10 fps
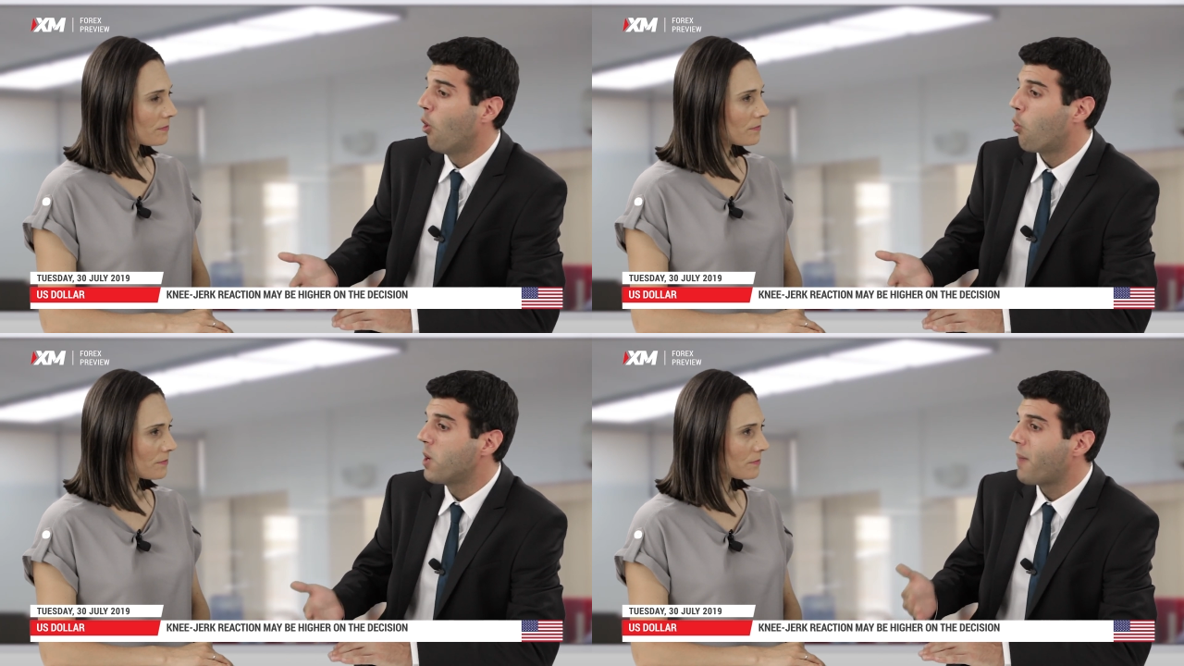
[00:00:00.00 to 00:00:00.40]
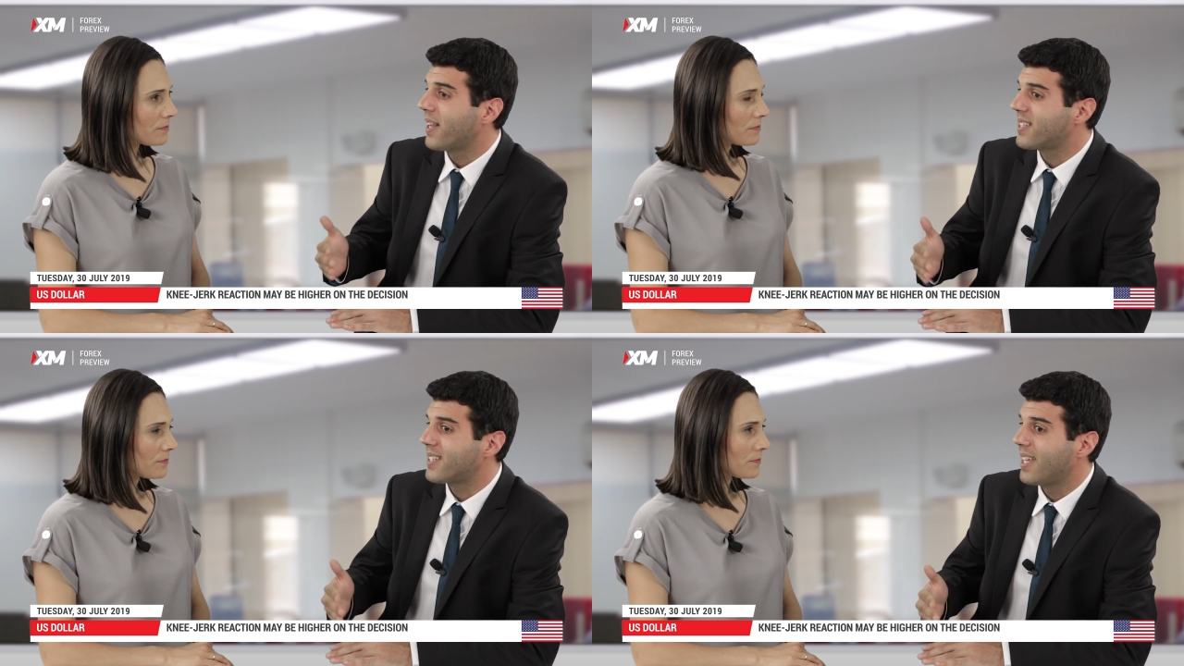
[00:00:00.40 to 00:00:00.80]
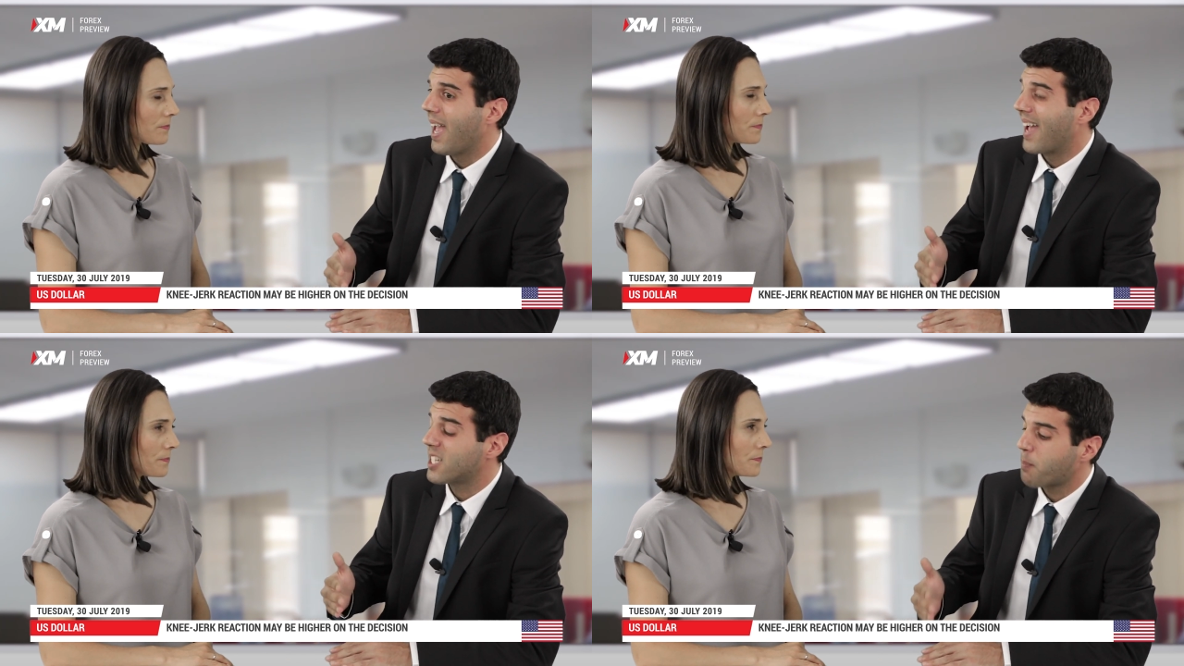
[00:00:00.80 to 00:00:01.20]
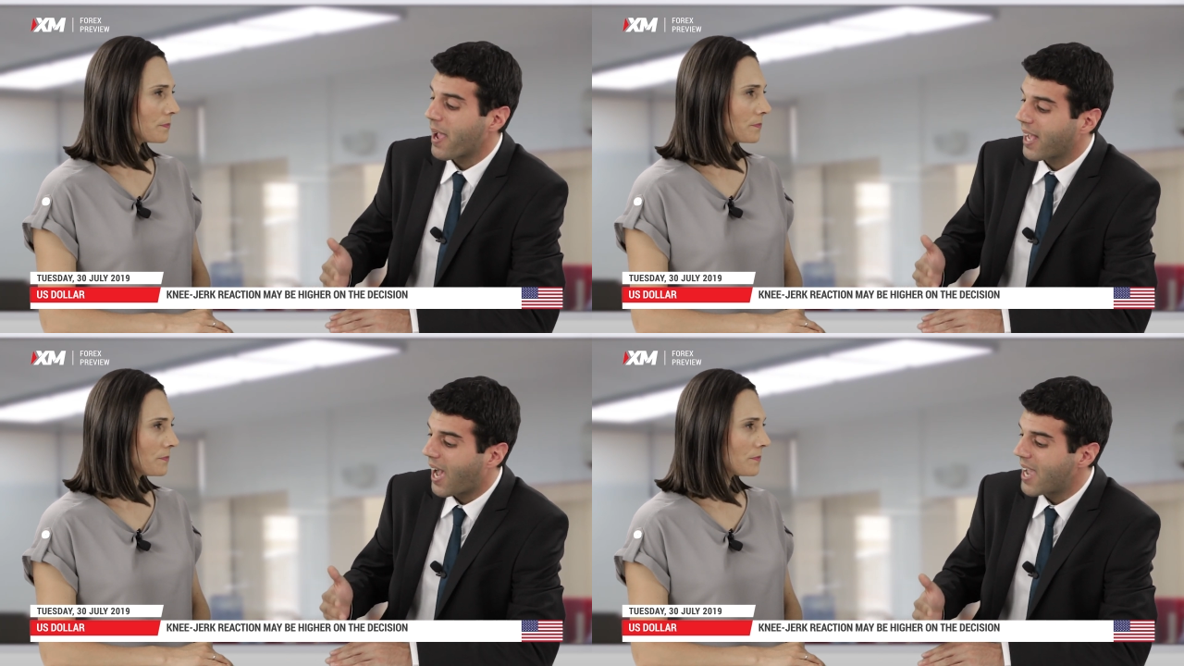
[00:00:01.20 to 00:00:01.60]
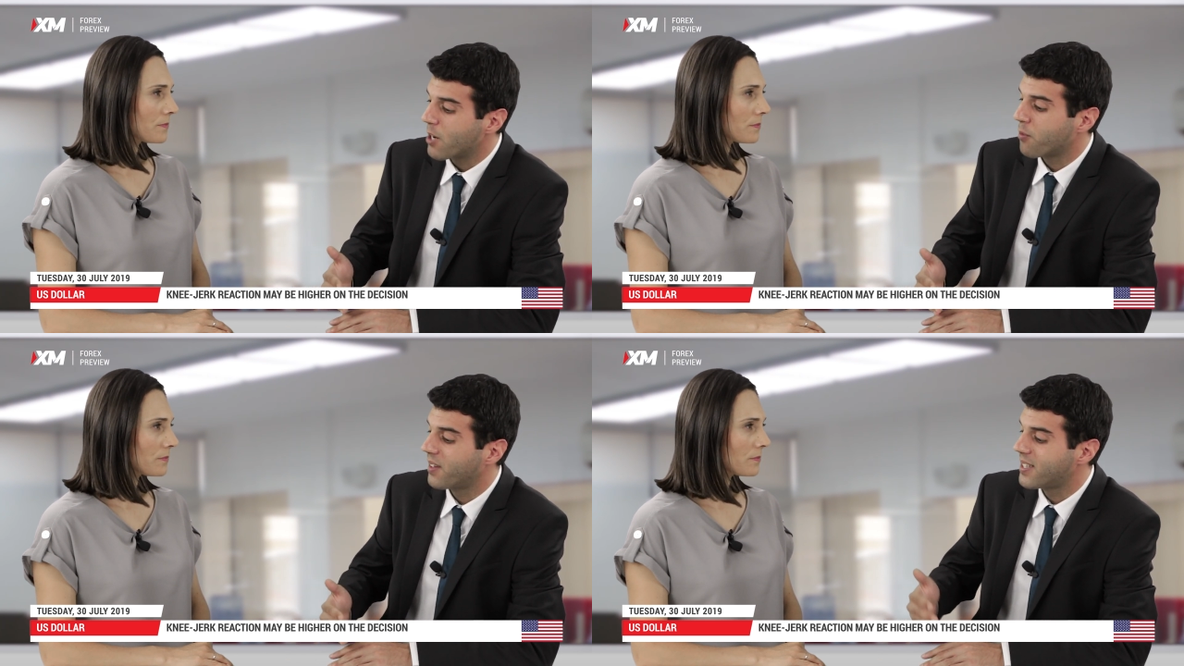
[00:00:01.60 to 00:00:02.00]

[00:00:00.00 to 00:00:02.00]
Speaker 1: We might see a spike higher on the